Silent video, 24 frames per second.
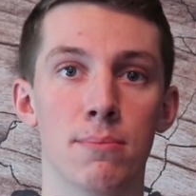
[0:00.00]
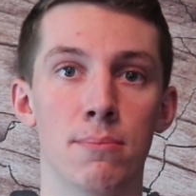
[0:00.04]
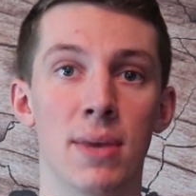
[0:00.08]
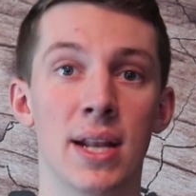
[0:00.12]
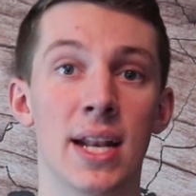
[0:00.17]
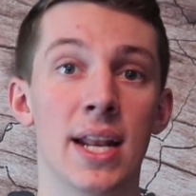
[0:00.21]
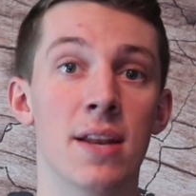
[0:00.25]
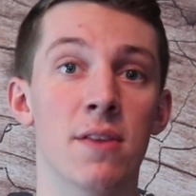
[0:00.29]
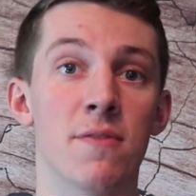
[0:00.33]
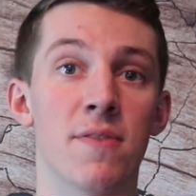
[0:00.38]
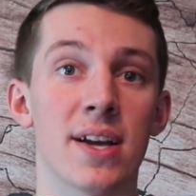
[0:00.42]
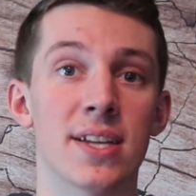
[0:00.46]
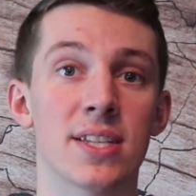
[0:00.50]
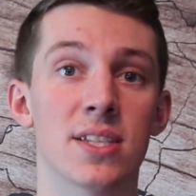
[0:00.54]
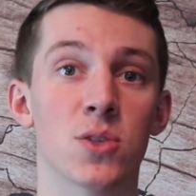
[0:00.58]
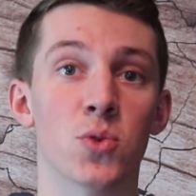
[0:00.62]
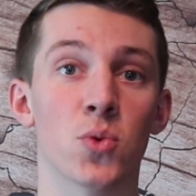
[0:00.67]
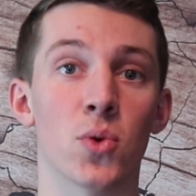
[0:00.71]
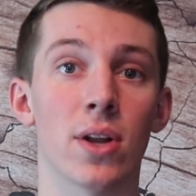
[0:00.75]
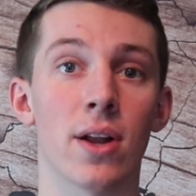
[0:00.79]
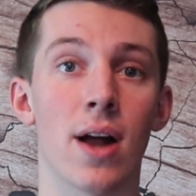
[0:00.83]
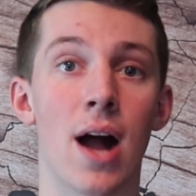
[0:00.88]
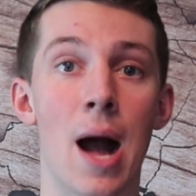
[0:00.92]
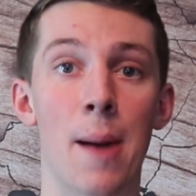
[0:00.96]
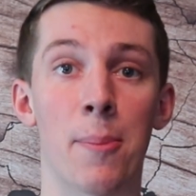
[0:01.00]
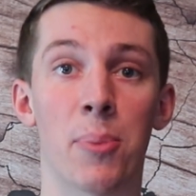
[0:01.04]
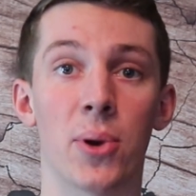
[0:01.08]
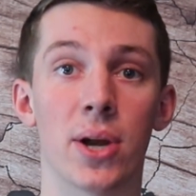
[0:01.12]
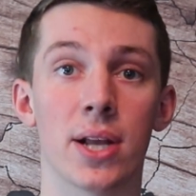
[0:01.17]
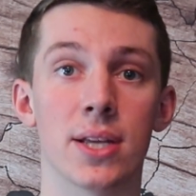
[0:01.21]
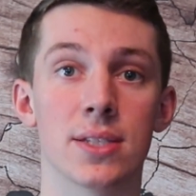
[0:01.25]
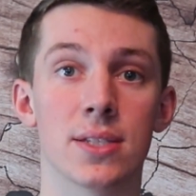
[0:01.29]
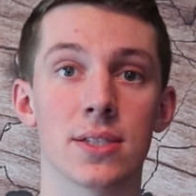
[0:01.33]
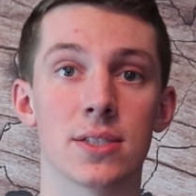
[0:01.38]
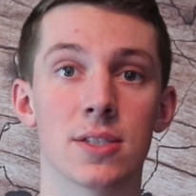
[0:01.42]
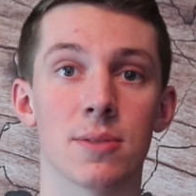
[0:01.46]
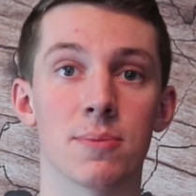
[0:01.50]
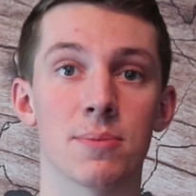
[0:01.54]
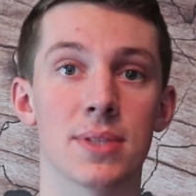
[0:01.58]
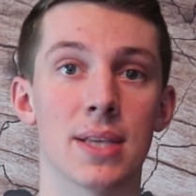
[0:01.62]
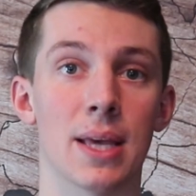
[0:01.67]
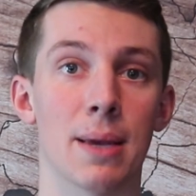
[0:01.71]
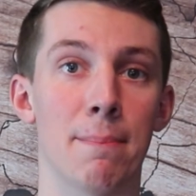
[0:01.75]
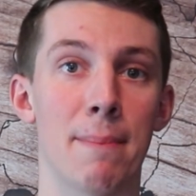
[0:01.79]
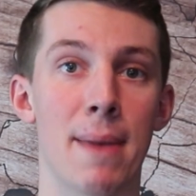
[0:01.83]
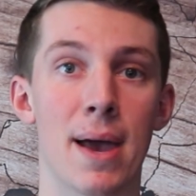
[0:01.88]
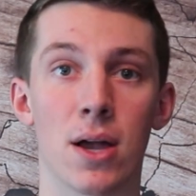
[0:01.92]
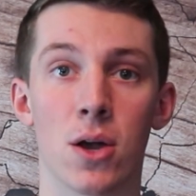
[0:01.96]
Many devices run operating systems
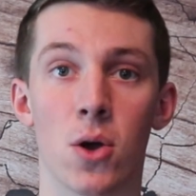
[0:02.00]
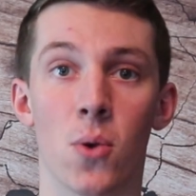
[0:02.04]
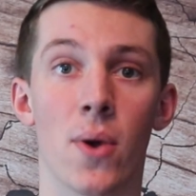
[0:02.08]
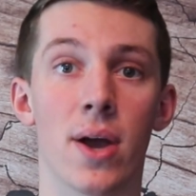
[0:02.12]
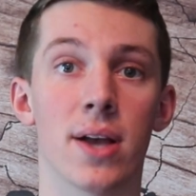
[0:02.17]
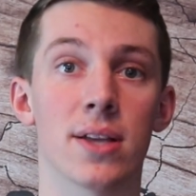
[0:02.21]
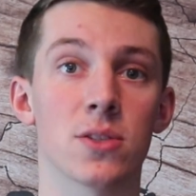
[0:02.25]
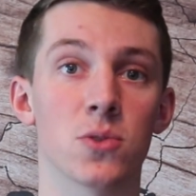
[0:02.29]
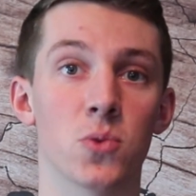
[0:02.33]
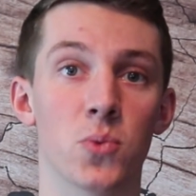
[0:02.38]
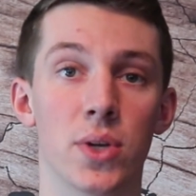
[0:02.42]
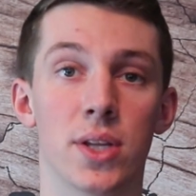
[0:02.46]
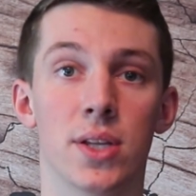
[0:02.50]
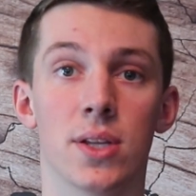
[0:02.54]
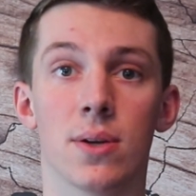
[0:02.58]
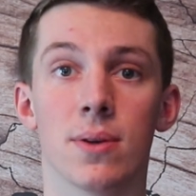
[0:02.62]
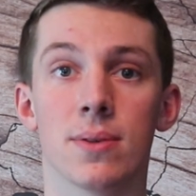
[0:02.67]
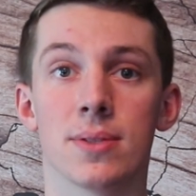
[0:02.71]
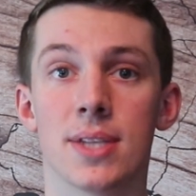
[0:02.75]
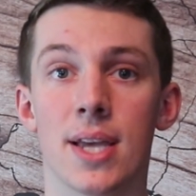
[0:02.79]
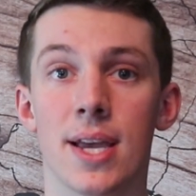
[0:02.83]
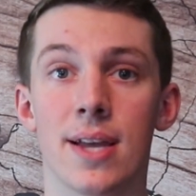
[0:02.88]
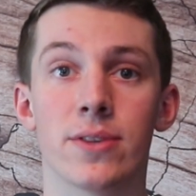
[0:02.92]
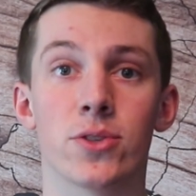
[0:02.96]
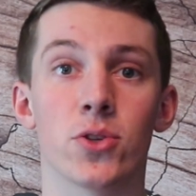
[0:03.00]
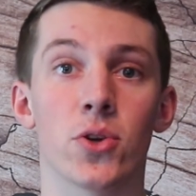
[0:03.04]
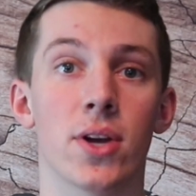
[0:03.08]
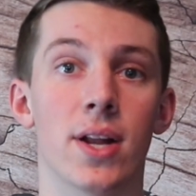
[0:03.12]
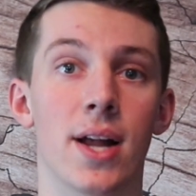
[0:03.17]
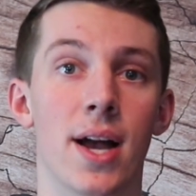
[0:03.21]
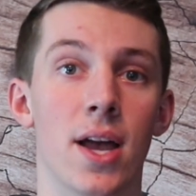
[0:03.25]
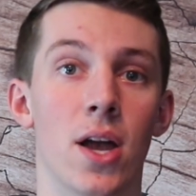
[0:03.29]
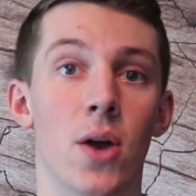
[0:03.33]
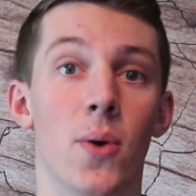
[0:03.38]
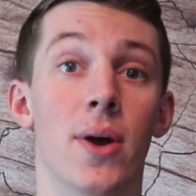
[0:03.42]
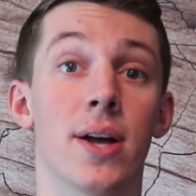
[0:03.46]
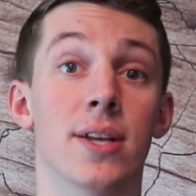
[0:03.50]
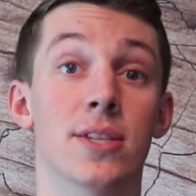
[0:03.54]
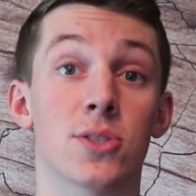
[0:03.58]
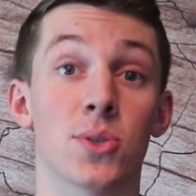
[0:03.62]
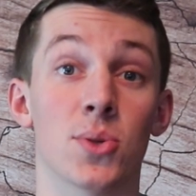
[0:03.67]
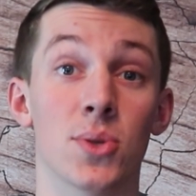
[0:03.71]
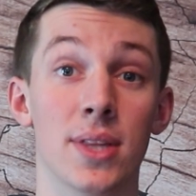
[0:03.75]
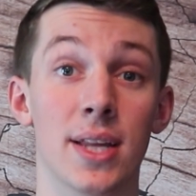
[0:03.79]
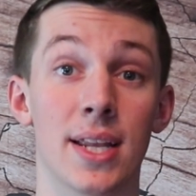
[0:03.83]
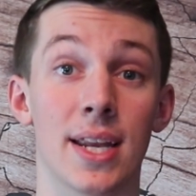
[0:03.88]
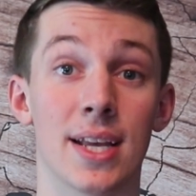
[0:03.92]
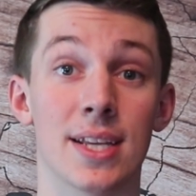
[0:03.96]
like macOS, Windows, Android, iOS,
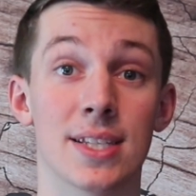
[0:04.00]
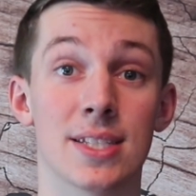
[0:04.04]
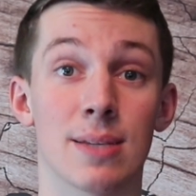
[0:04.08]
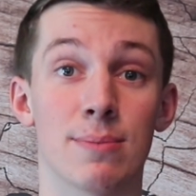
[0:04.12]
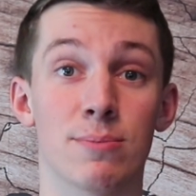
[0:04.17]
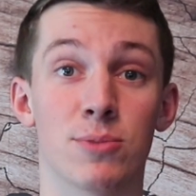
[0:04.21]
or Linux.